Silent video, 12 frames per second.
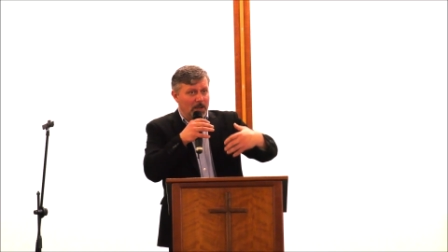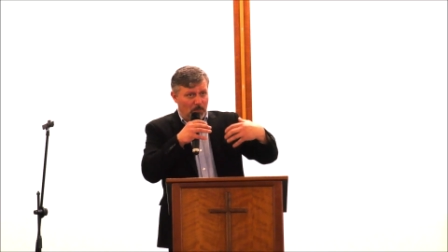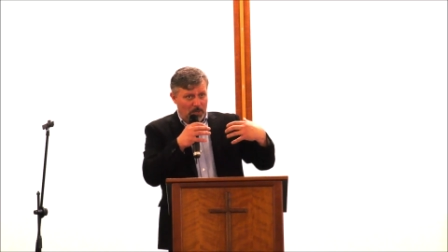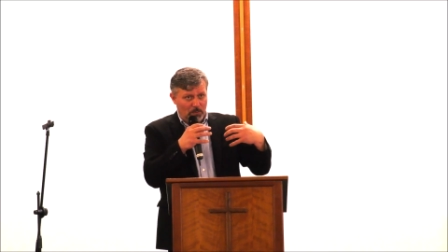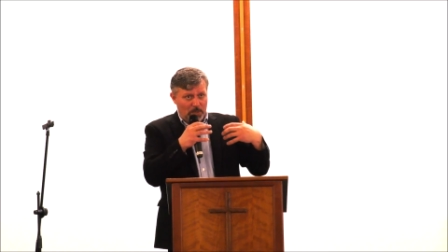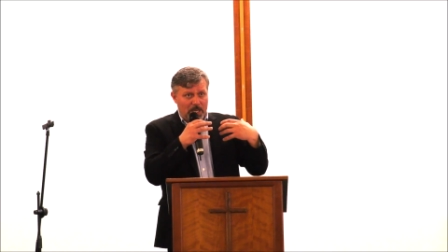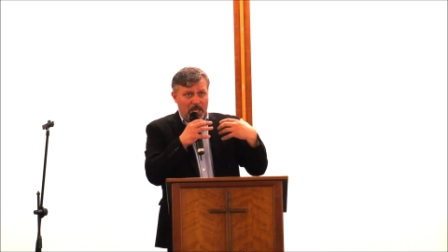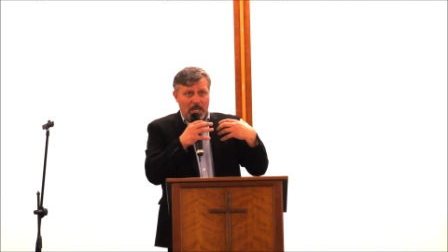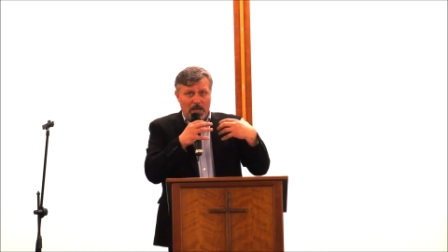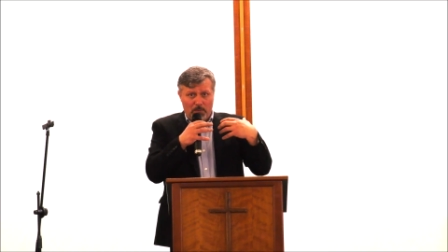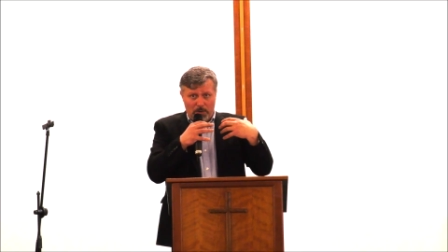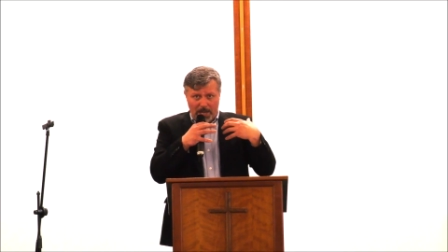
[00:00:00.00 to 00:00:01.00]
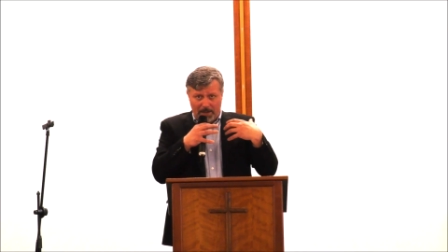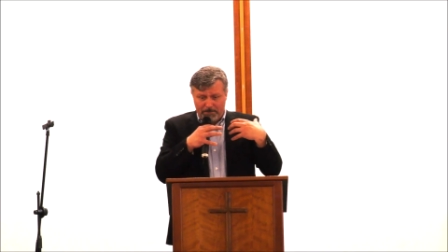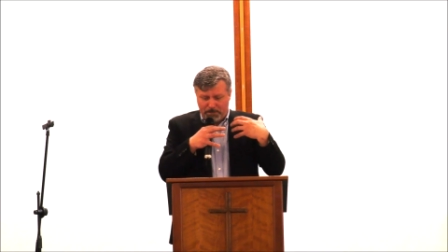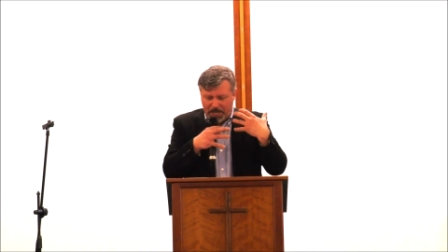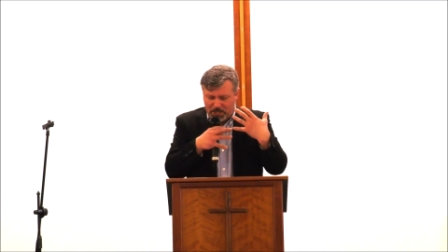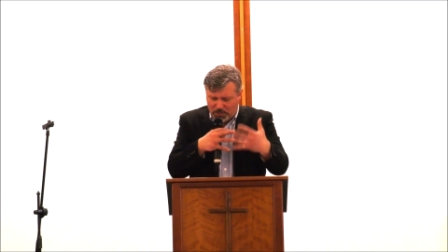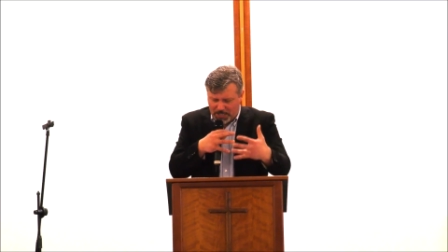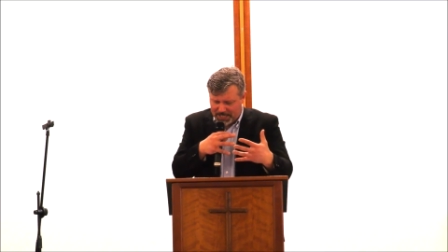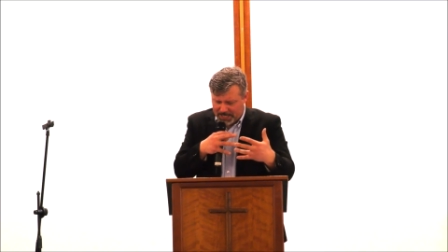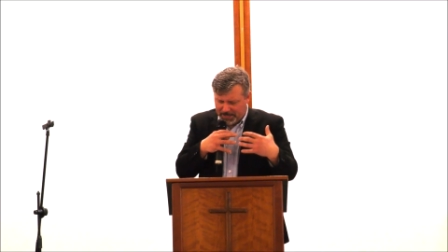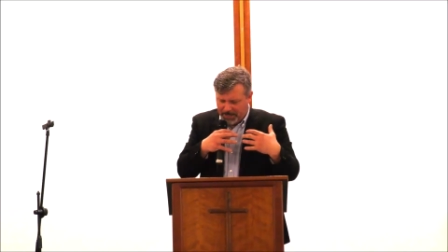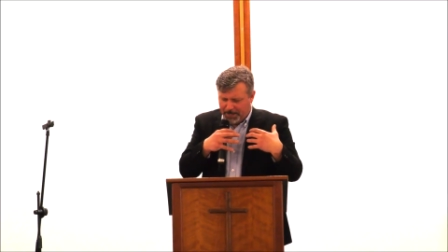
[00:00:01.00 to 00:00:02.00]
we, we have
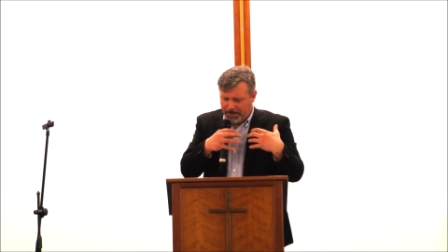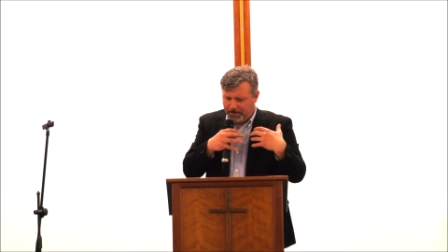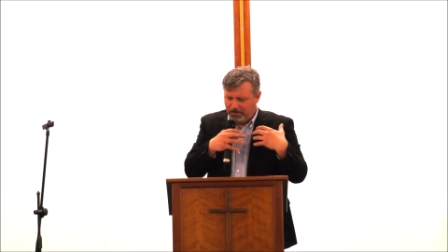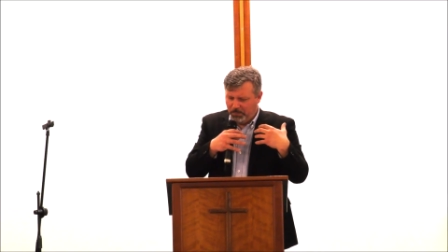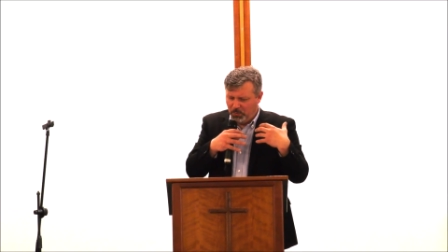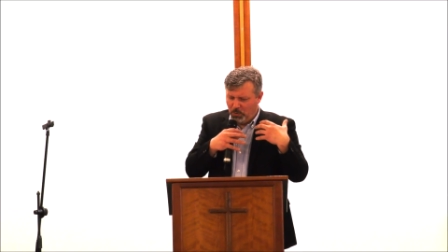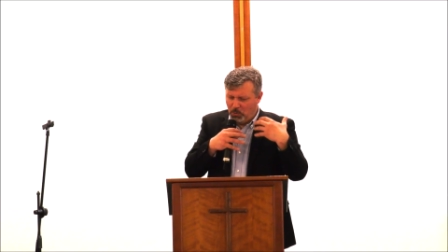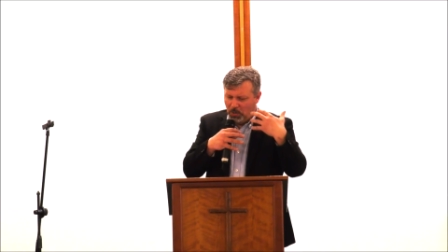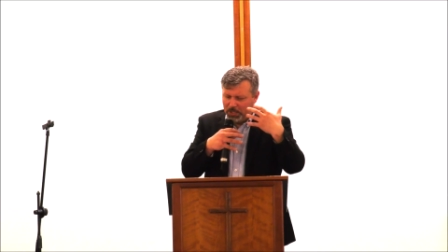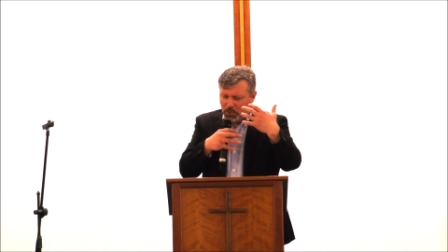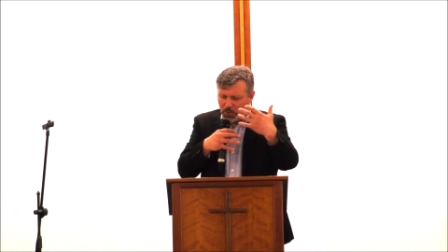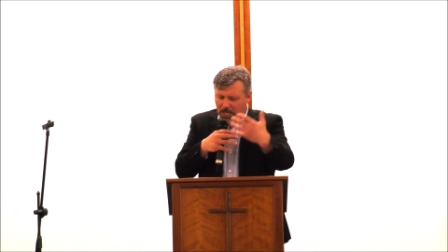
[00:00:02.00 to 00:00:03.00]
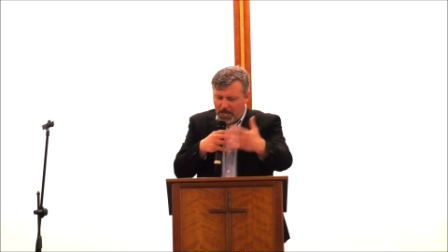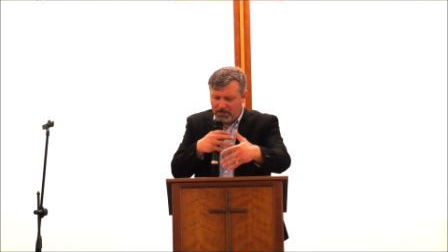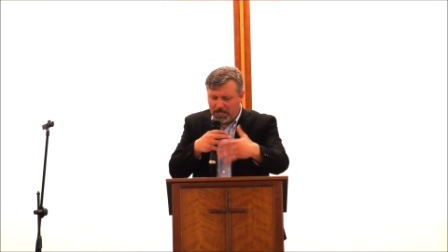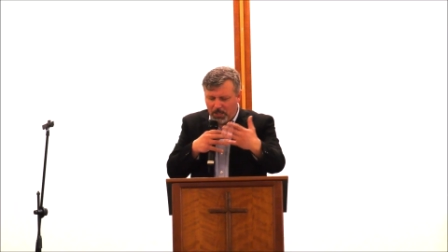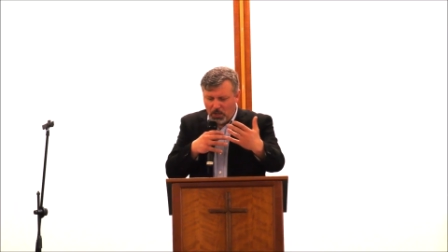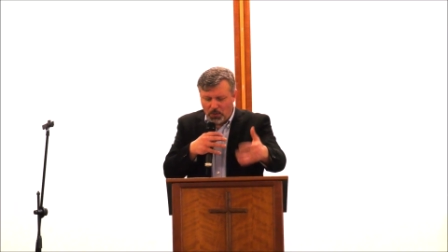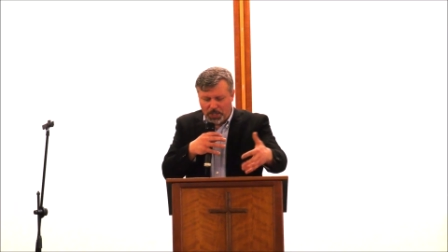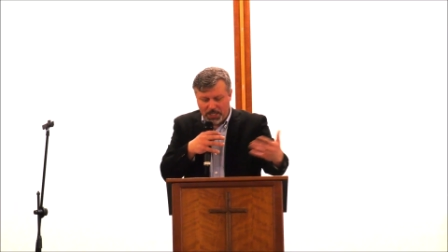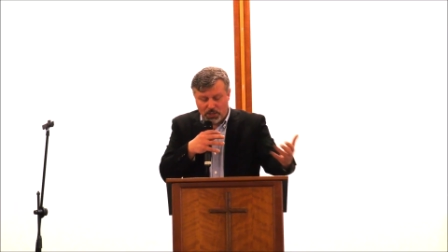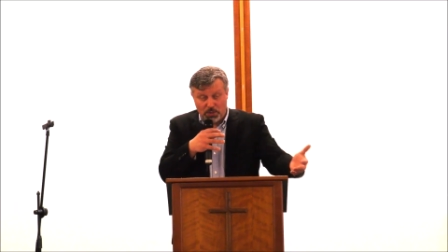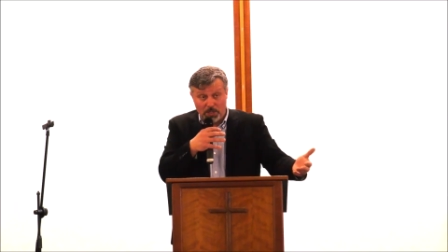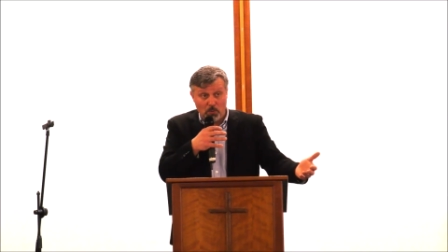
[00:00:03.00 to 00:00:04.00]
prejudice and we want to come and look
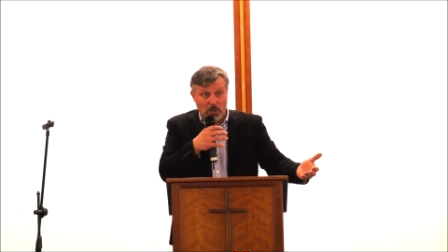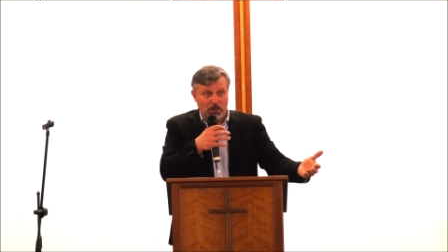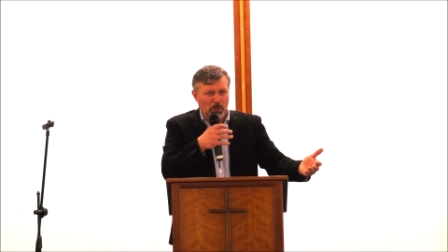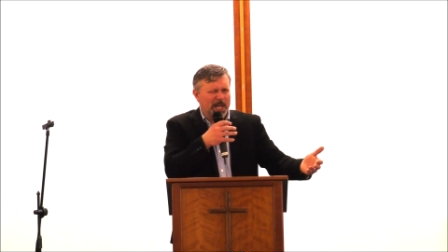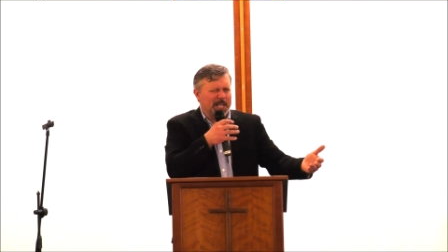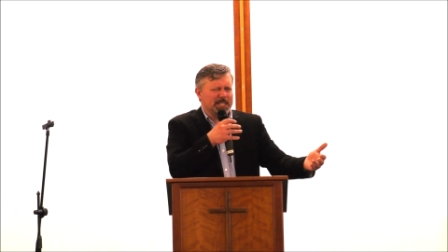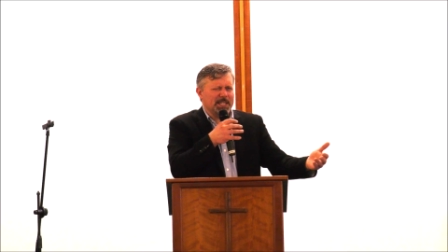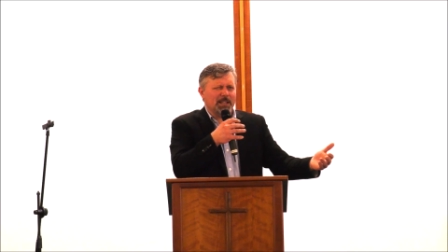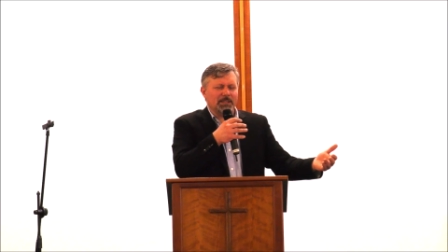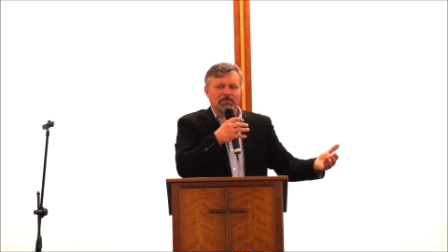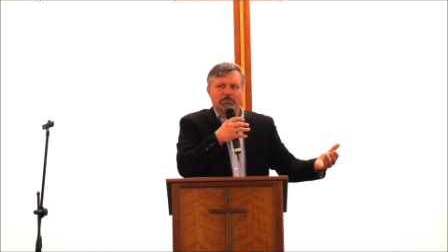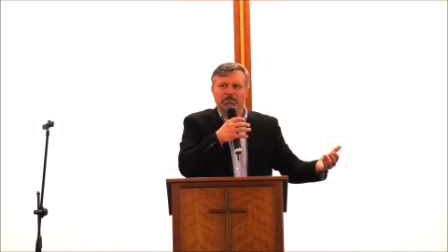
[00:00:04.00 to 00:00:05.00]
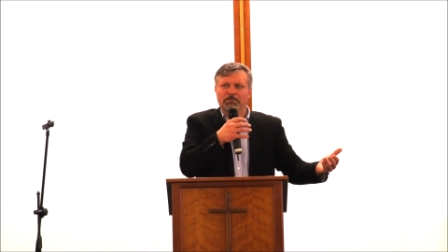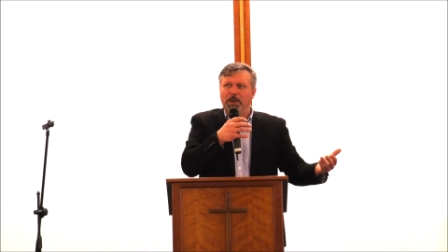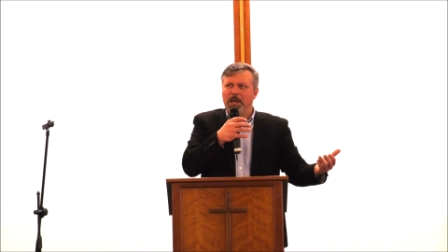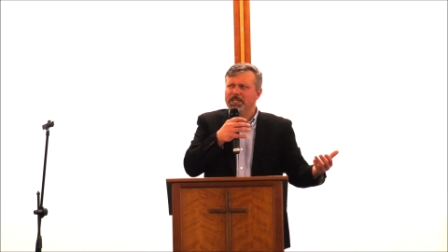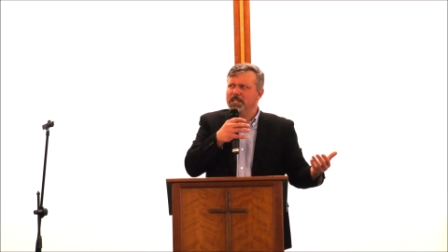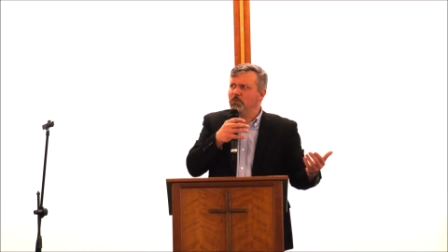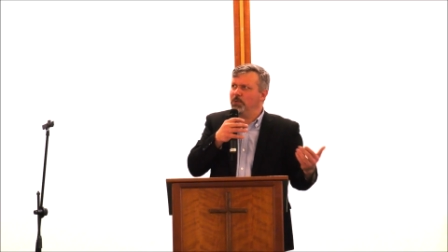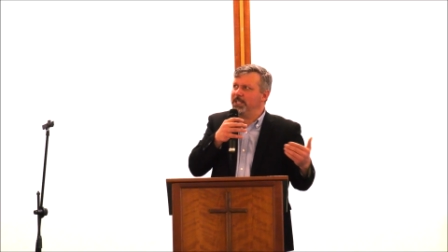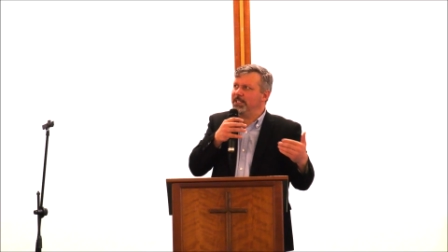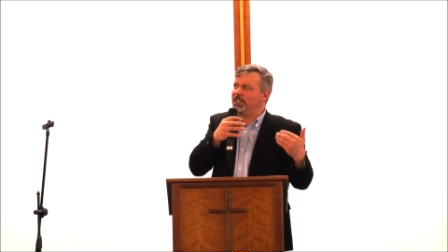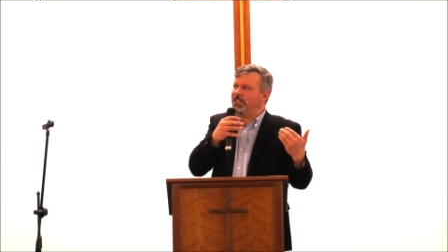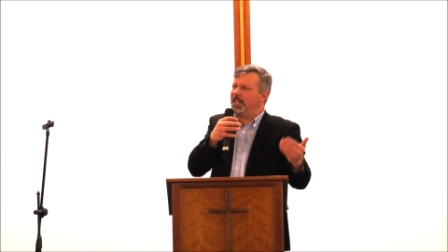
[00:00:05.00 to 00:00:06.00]
into the world. Where is that passage where
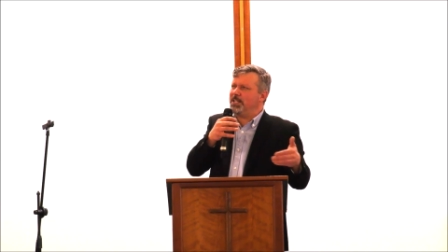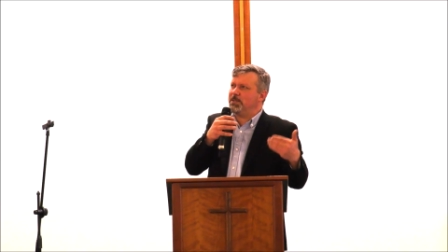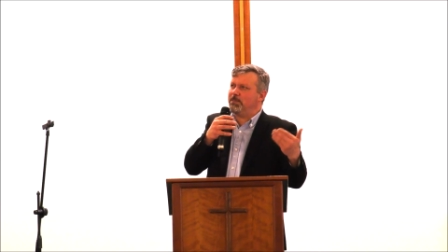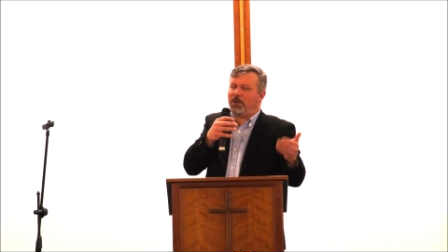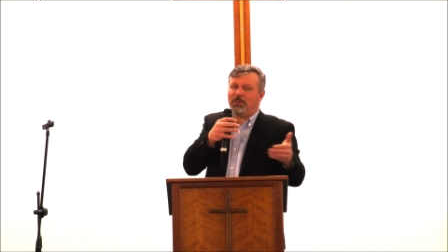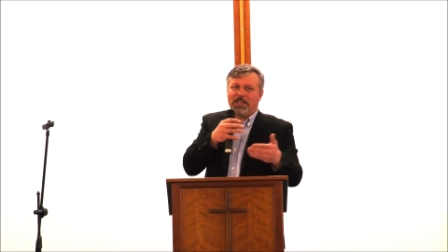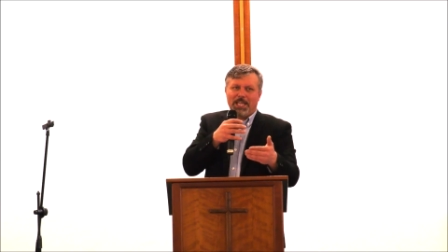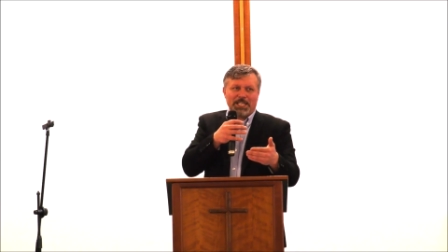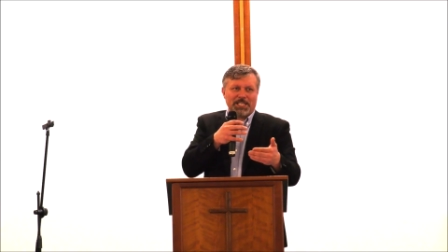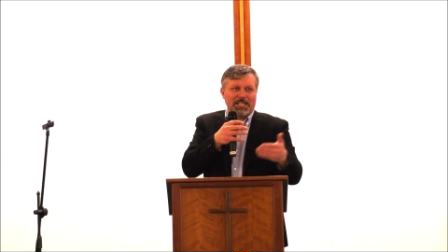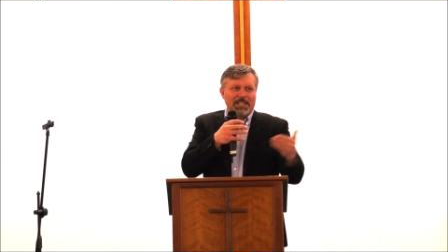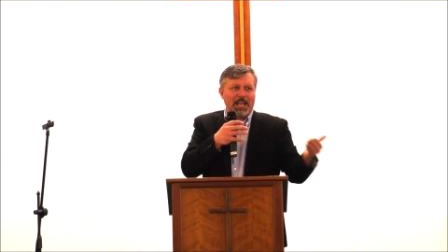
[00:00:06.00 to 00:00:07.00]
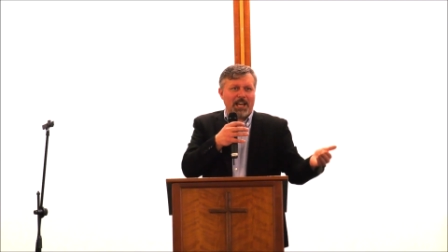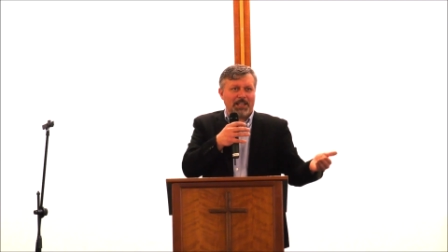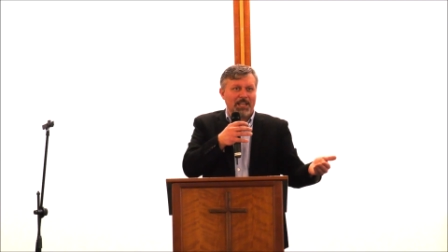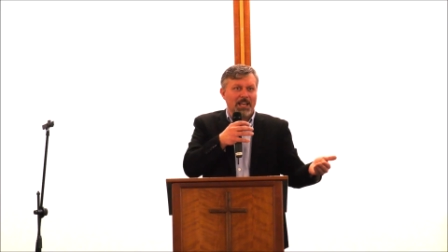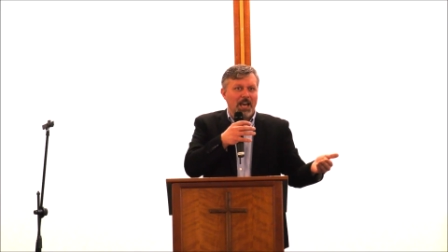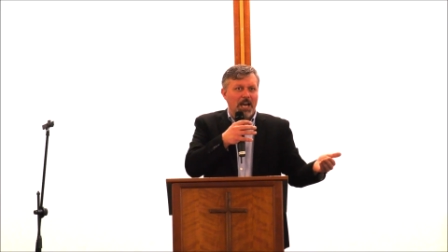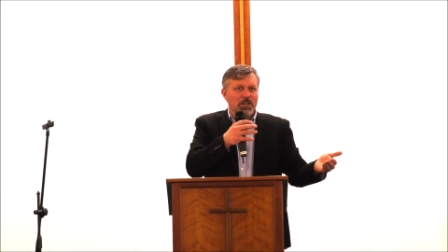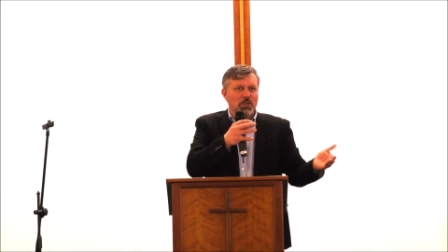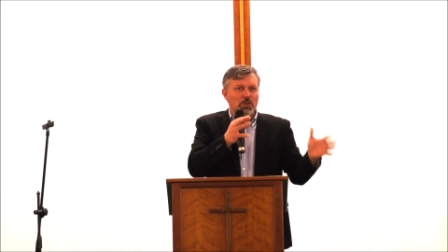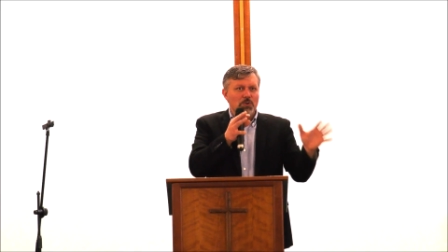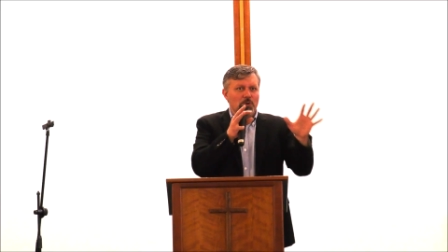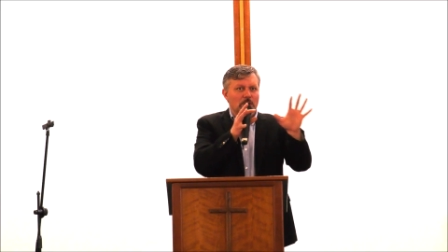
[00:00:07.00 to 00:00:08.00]
it tells about this and that? And
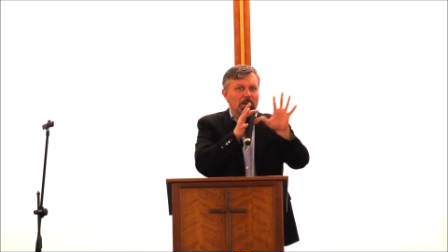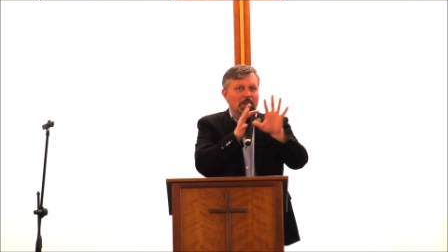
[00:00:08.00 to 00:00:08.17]
you